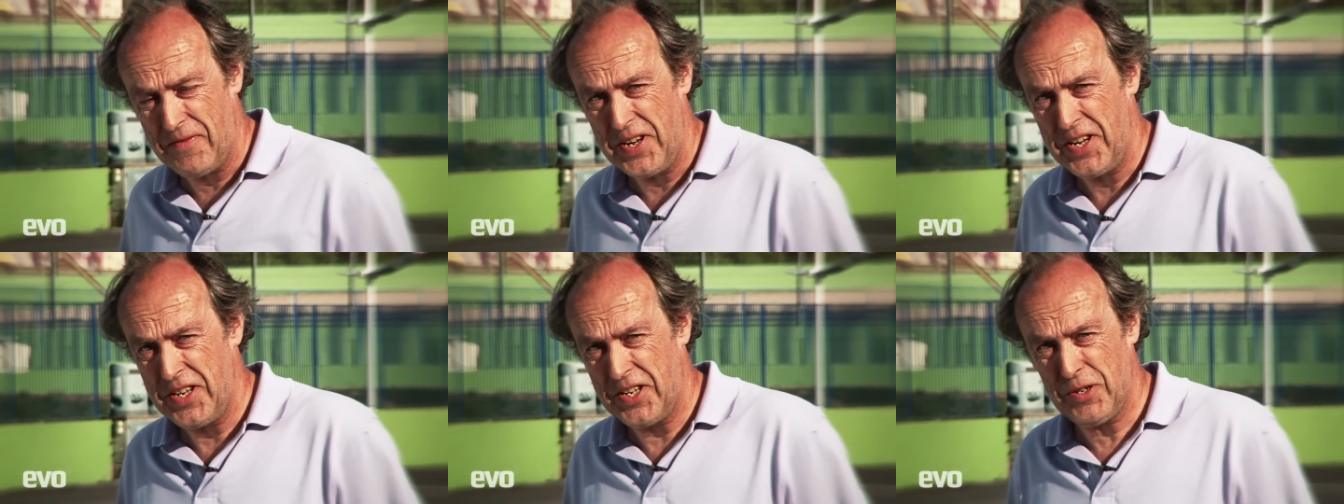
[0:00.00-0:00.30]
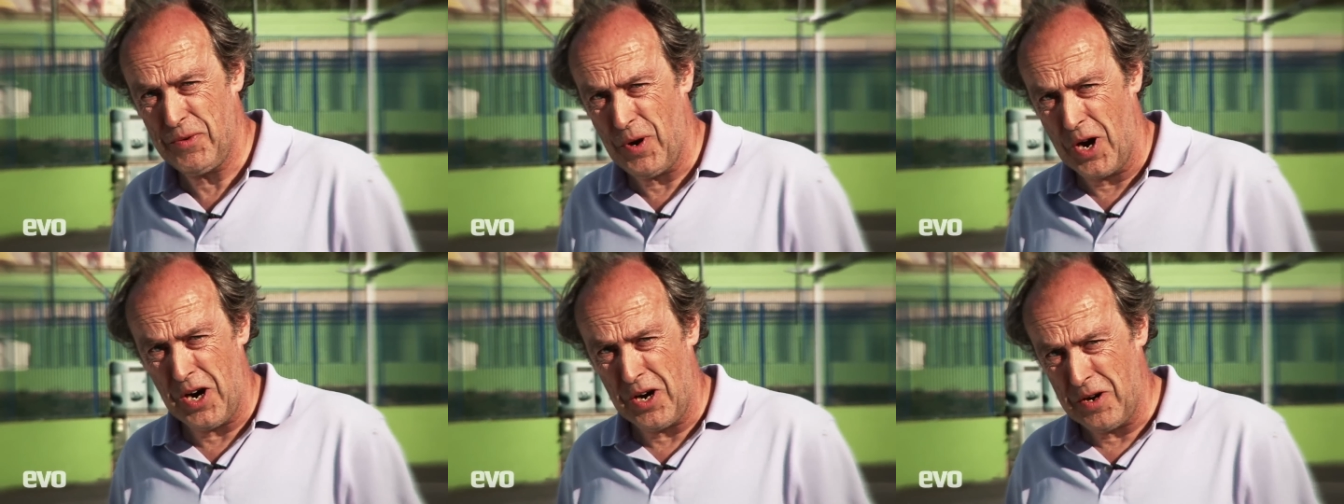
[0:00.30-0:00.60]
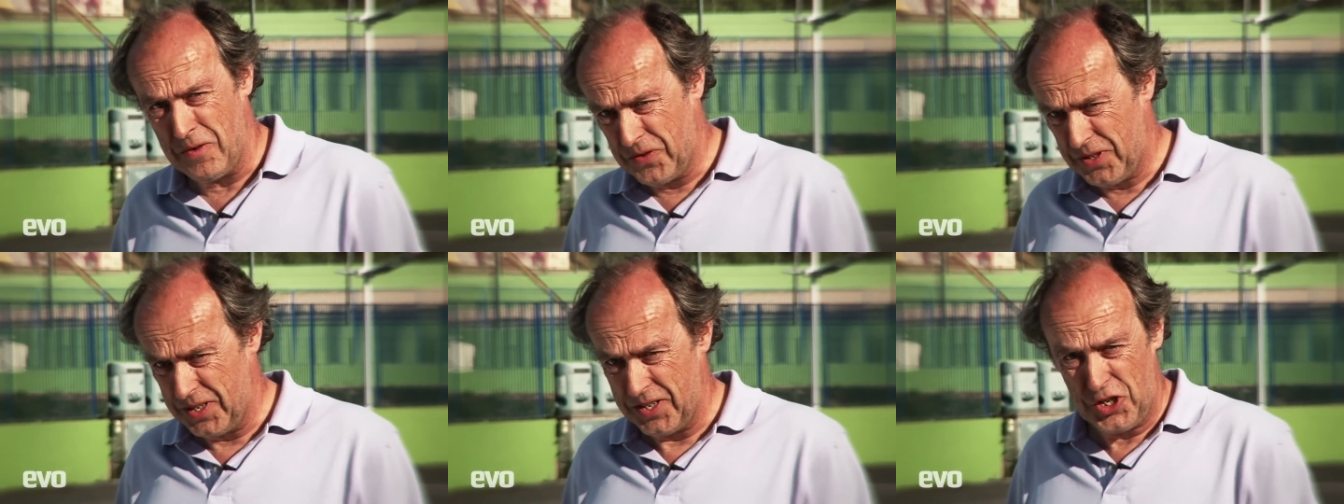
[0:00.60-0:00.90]

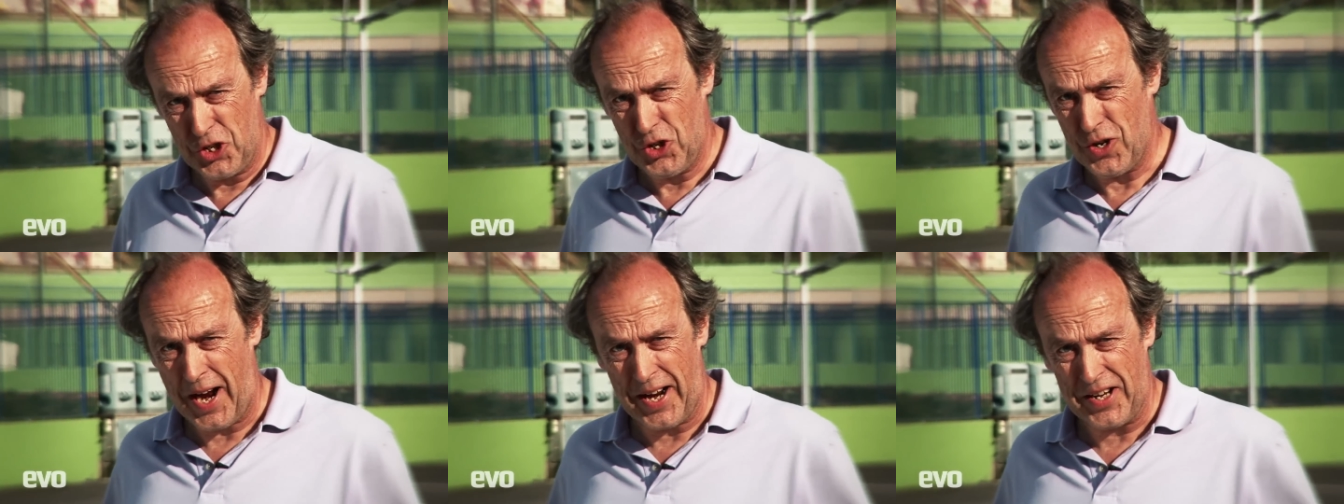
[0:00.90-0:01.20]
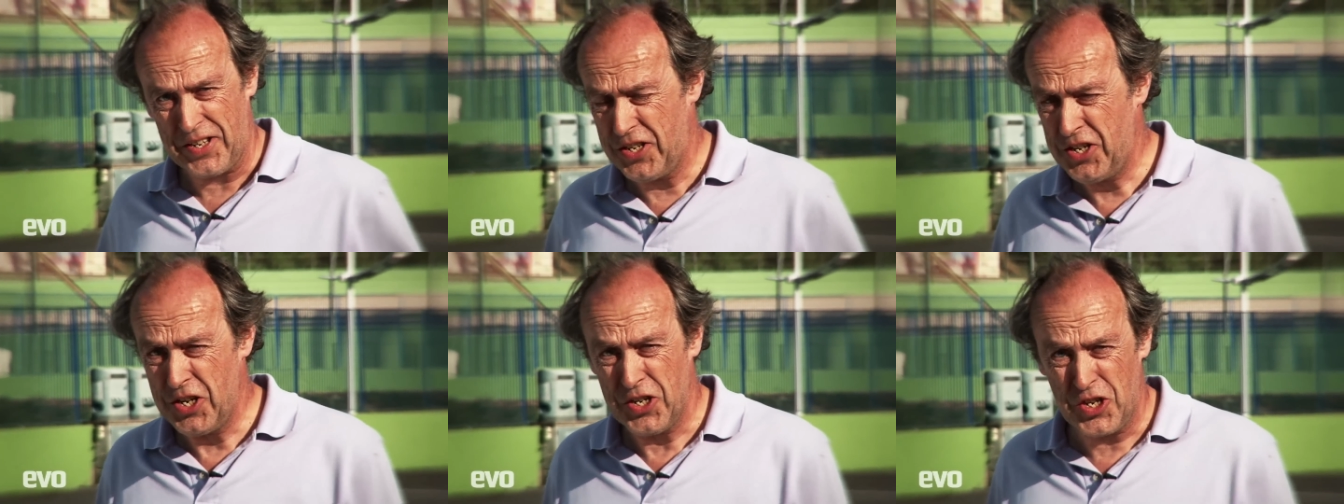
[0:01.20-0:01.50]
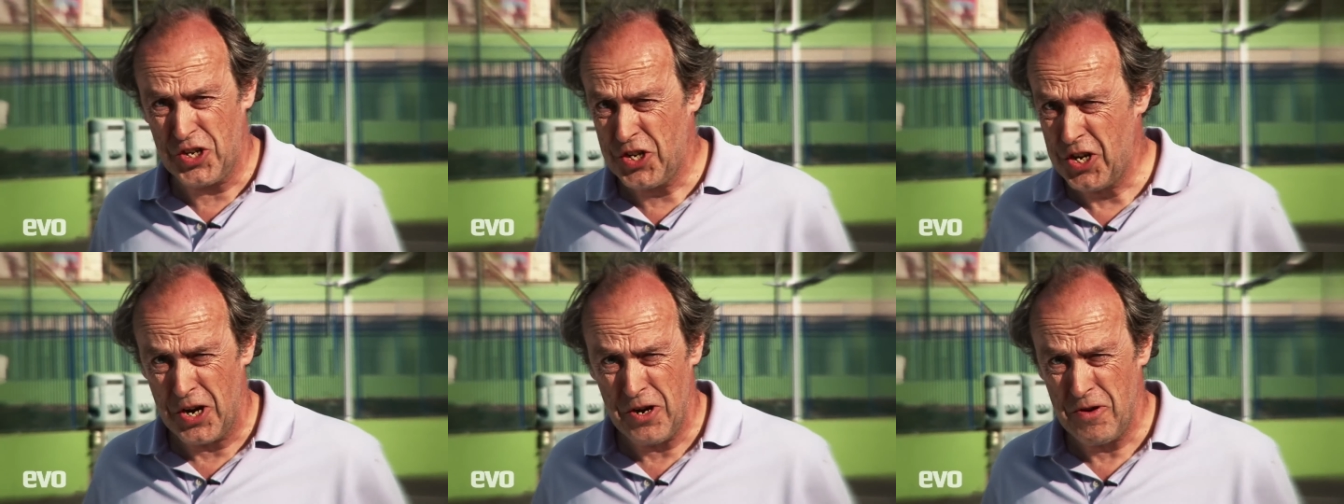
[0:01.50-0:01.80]
V12s and tracks
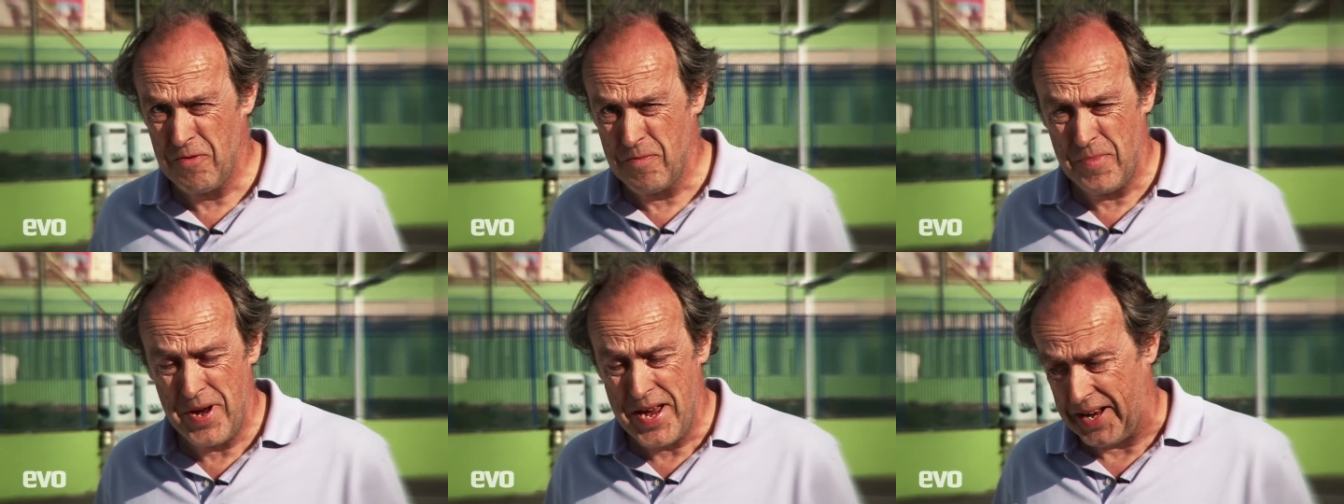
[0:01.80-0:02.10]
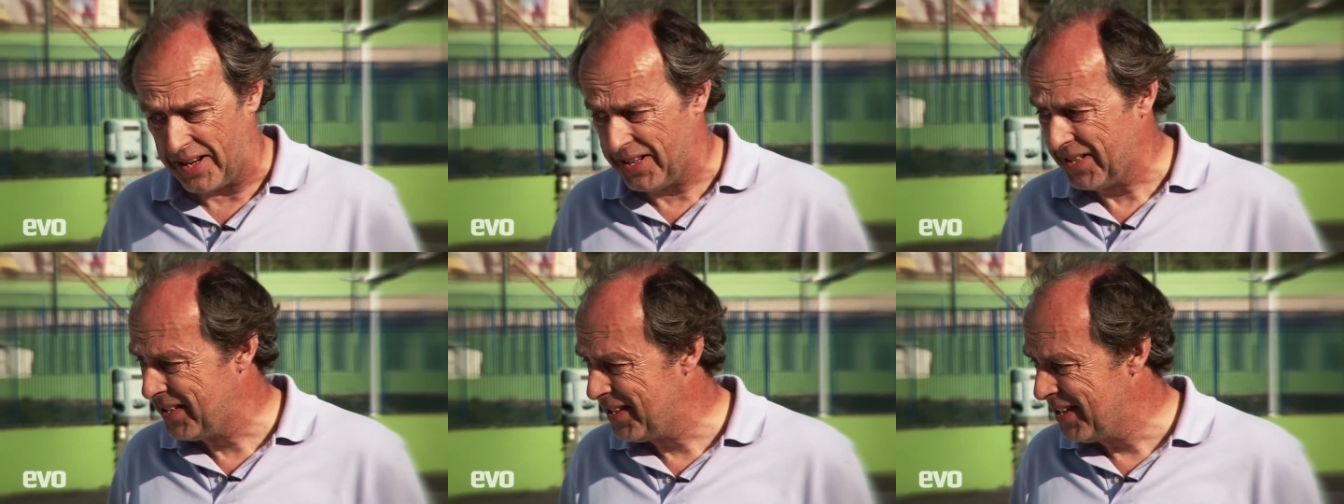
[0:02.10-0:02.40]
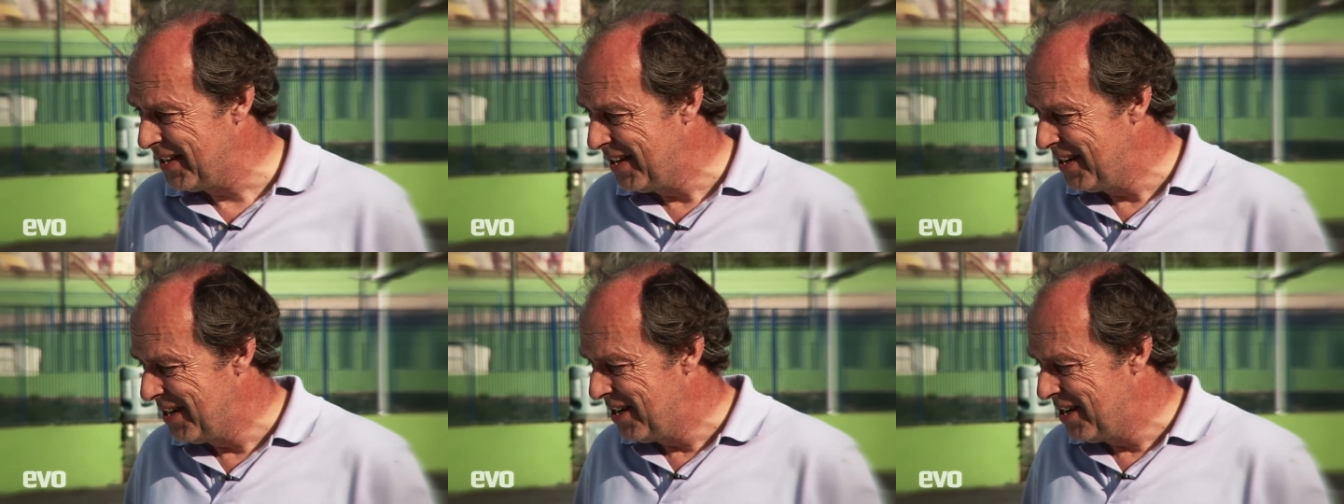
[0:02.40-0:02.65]
just don't mix.